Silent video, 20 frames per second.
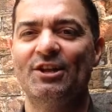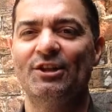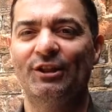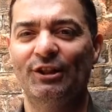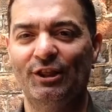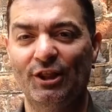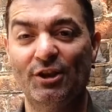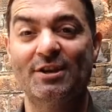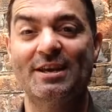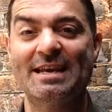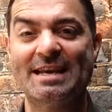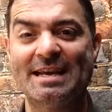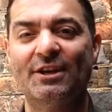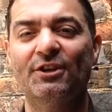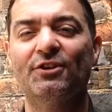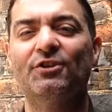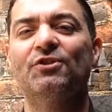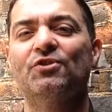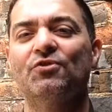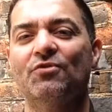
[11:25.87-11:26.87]
looking at
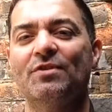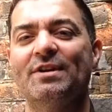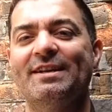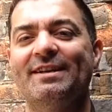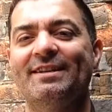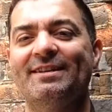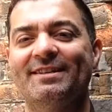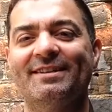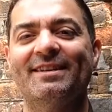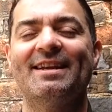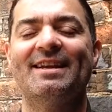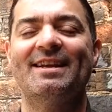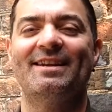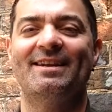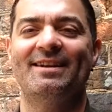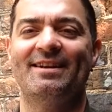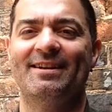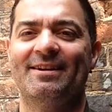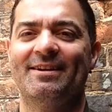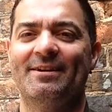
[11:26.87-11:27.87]
a screen
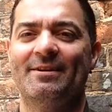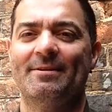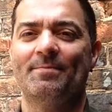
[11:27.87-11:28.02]
scene.